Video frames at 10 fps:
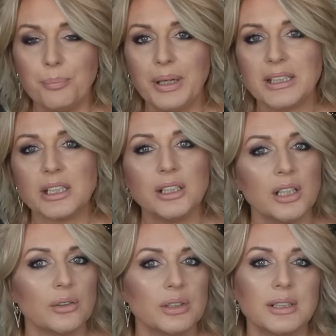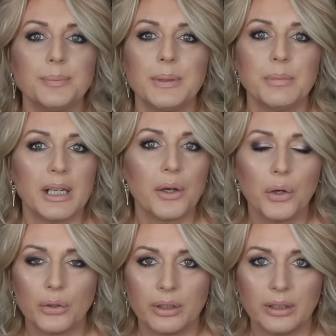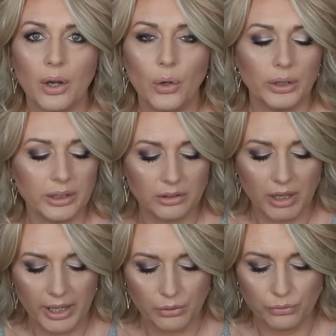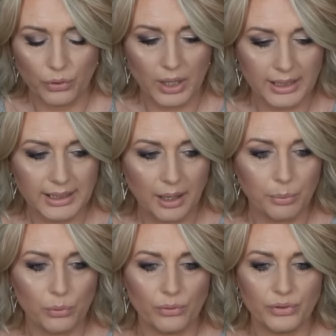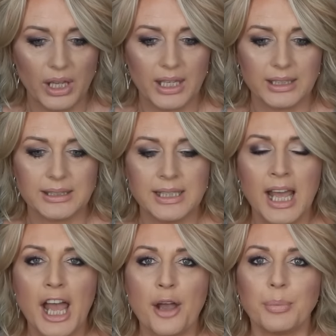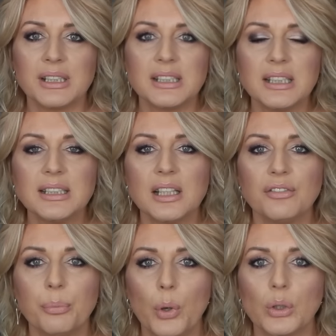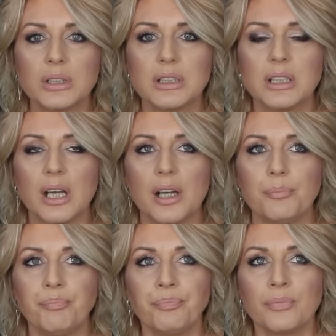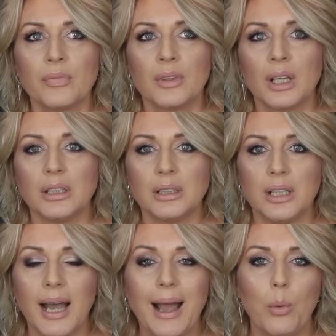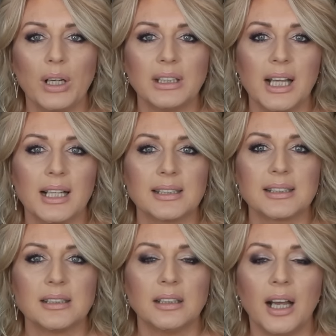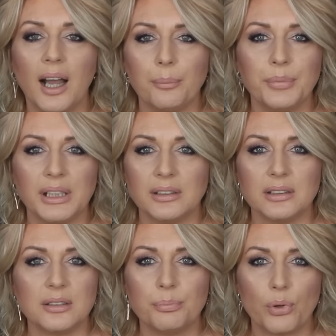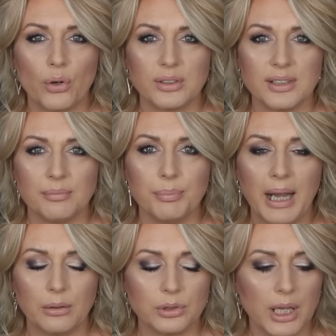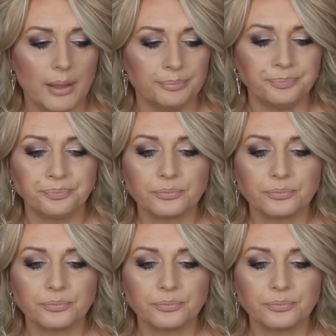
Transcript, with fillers: but you know, this has been my holy grail for like a couple of years. But since I've bought the Hourglass Ambient Bronzing Powder,